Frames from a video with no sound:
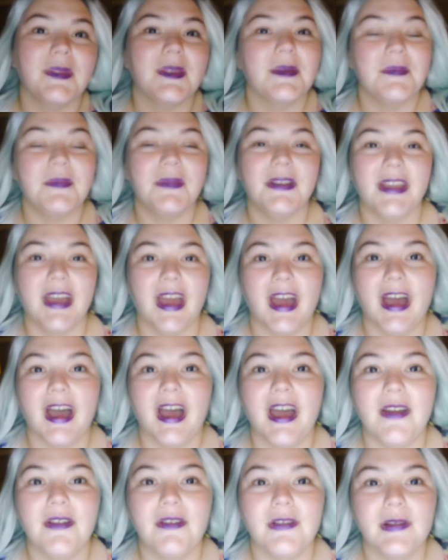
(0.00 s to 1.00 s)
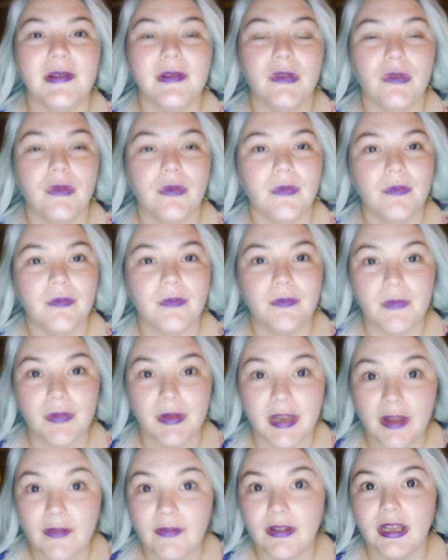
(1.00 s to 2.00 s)
will
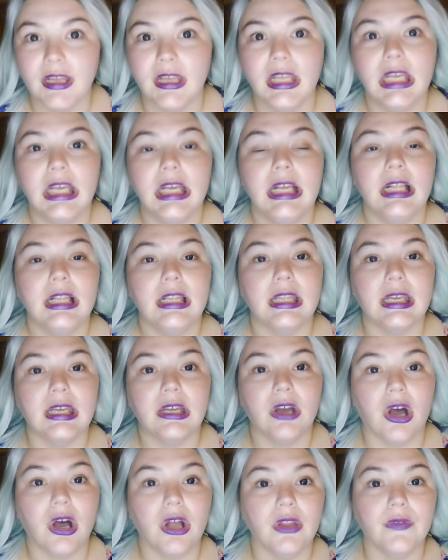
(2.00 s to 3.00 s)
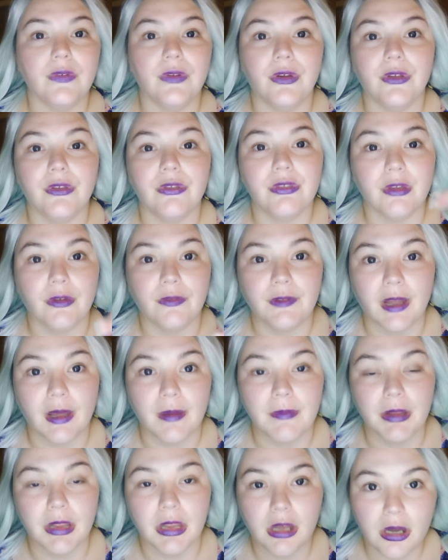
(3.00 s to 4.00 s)
definitely link all of her stuff down
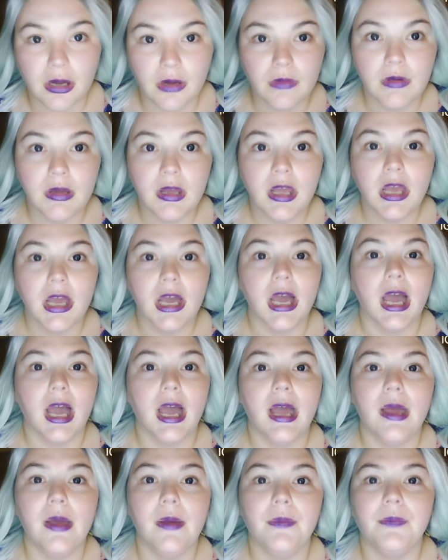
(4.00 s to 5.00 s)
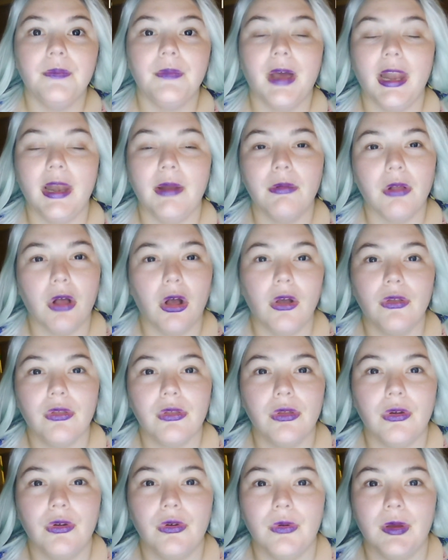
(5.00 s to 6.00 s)
below. And I will
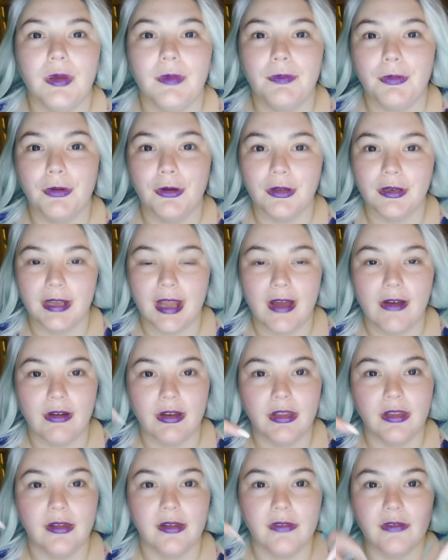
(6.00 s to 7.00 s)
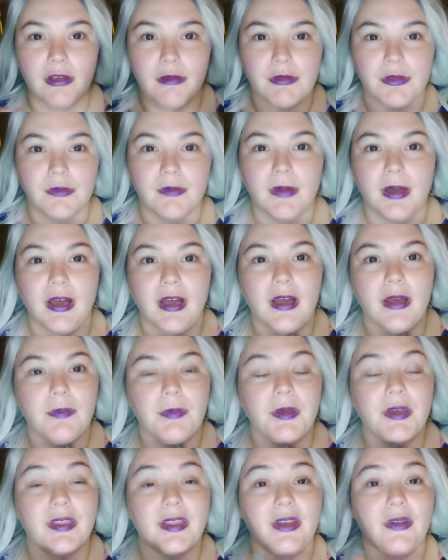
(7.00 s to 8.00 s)
also put down in the description bar,
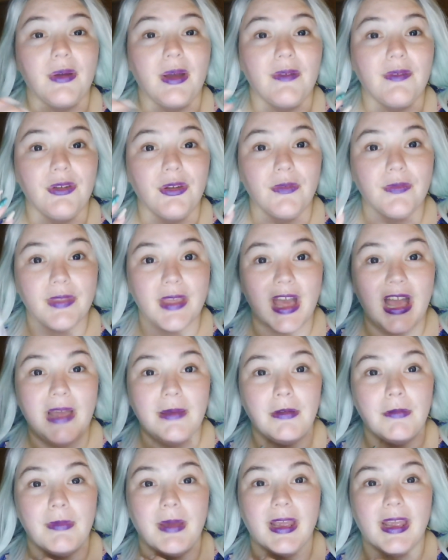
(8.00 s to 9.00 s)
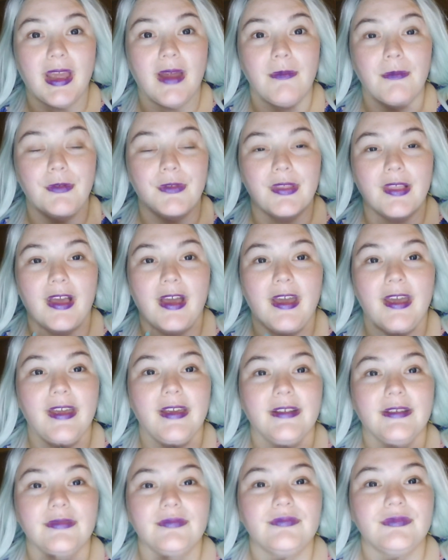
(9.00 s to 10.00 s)
because I don't have enough time and my camera's
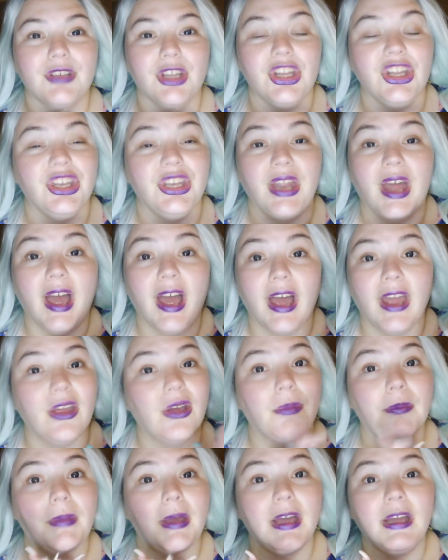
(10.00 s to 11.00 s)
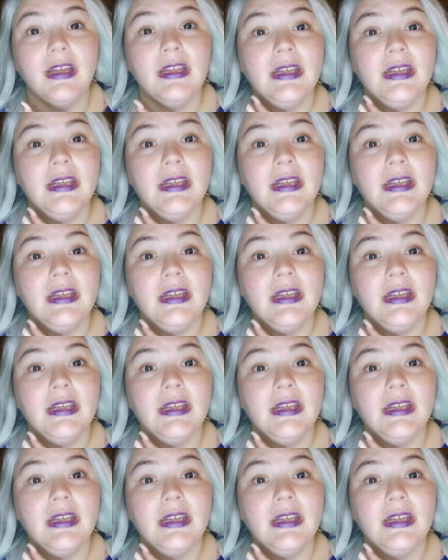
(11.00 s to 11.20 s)
like gonna die on me.